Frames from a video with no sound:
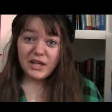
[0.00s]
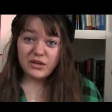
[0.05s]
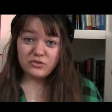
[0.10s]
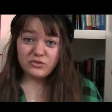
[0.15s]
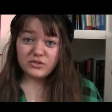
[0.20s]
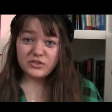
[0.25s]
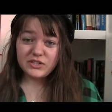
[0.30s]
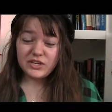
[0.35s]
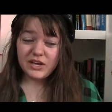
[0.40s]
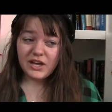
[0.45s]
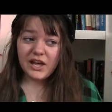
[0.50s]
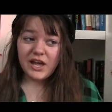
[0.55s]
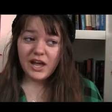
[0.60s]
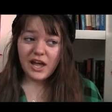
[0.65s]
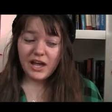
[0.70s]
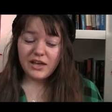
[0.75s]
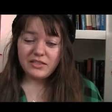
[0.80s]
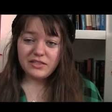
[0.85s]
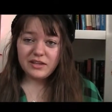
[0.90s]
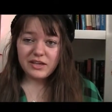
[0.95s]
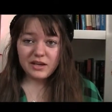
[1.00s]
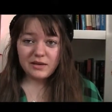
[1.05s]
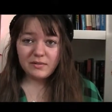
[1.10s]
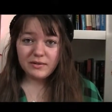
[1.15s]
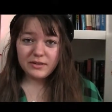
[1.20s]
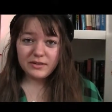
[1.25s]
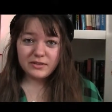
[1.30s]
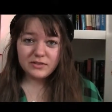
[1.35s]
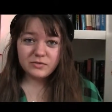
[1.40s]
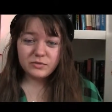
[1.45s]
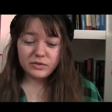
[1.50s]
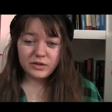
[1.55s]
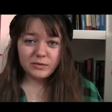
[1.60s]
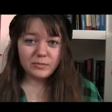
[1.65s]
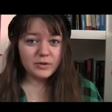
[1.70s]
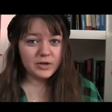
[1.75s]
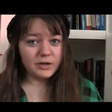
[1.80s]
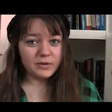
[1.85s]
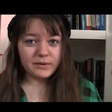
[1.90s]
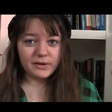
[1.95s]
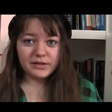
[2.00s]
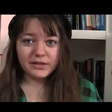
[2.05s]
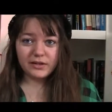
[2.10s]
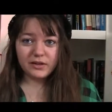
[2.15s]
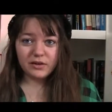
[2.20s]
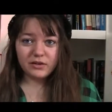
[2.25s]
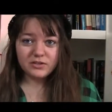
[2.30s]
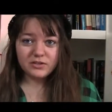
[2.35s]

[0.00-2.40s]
interesting. I think I read this really pretty quickly